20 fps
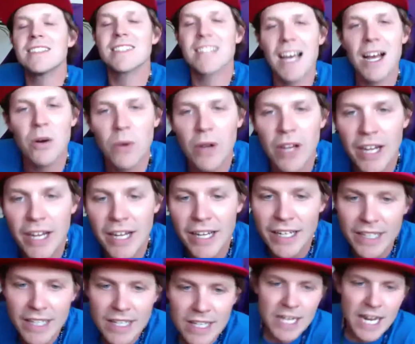that way.
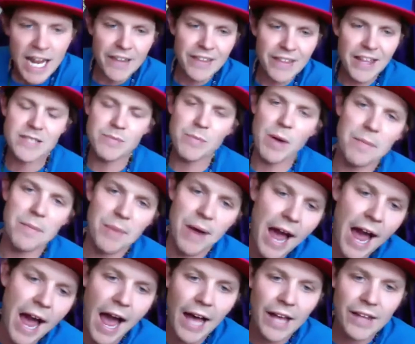And that's my
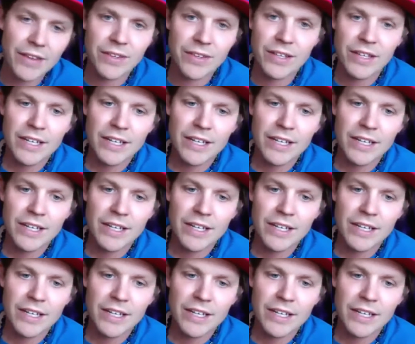path.